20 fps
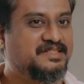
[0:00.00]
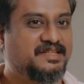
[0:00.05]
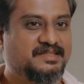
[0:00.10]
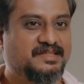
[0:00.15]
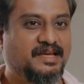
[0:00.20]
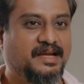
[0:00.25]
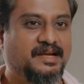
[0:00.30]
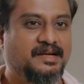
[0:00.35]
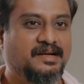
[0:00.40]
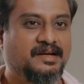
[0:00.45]

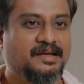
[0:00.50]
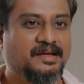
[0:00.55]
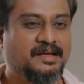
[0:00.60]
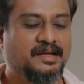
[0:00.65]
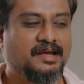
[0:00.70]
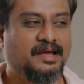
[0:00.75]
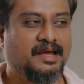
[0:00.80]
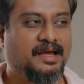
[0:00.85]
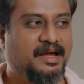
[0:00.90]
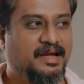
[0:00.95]
designed,
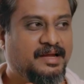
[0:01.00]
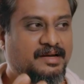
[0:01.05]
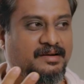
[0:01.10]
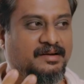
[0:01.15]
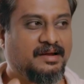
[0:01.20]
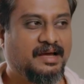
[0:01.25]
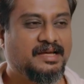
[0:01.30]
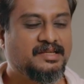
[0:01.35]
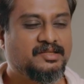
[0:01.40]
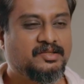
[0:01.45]

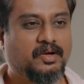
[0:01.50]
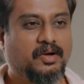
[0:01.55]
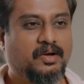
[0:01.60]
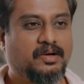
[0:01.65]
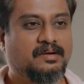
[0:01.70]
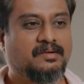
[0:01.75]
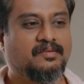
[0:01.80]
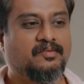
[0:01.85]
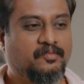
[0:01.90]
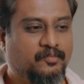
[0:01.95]
and I
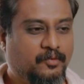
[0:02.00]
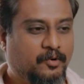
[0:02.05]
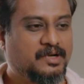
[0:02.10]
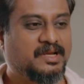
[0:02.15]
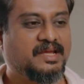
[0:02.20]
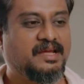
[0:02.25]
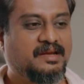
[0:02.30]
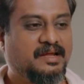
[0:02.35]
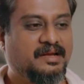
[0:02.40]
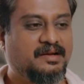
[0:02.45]
thought,
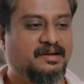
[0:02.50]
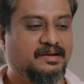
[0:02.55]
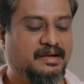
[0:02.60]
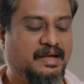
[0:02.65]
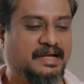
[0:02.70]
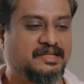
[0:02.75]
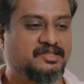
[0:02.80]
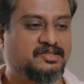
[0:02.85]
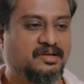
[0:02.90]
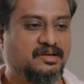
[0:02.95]
what can I
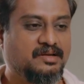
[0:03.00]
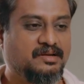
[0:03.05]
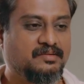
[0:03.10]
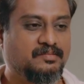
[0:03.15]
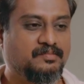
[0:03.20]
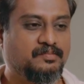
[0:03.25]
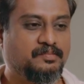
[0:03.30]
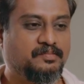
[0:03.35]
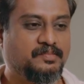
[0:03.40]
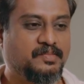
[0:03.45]
actually